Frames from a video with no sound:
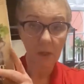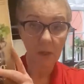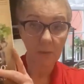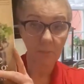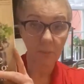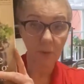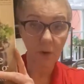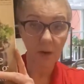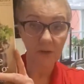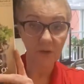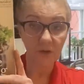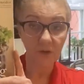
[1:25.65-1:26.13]

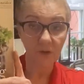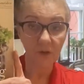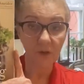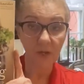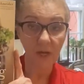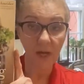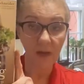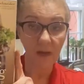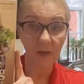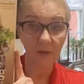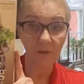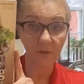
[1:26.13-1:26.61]
Pressure
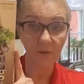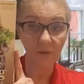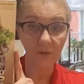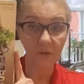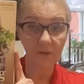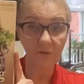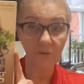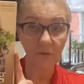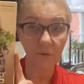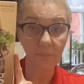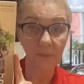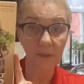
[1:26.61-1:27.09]
Canning
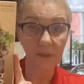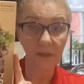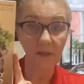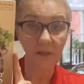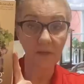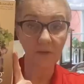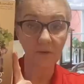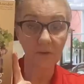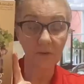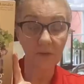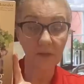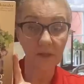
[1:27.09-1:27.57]
for
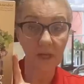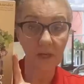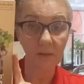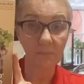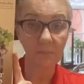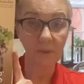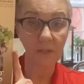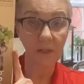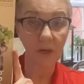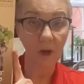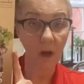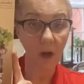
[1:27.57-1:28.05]
Beginners and
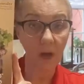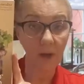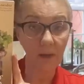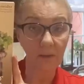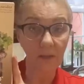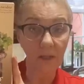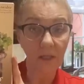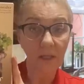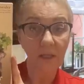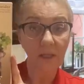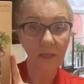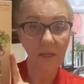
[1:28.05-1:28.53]

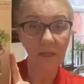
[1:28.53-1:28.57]
Beyond.